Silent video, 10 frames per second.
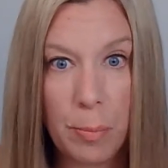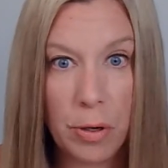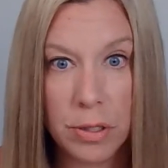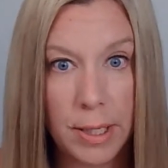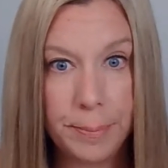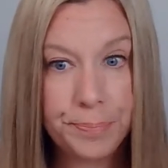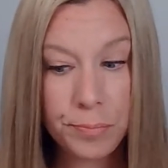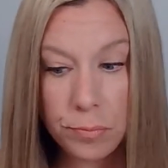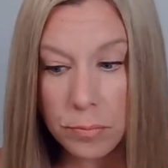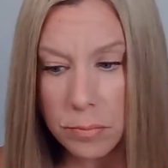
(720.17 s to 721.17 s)
person,
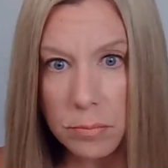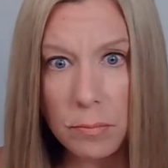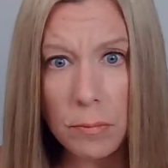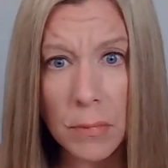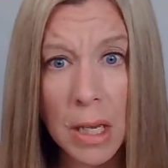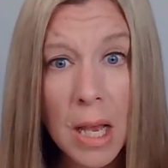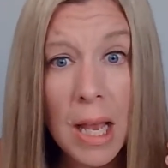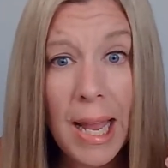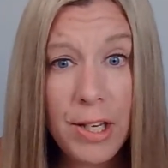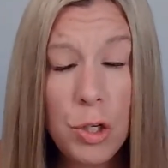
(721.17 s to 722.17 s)

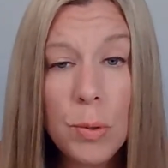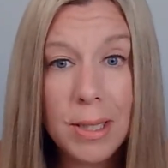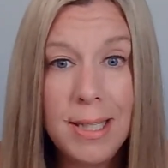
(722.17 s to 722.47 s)
and you at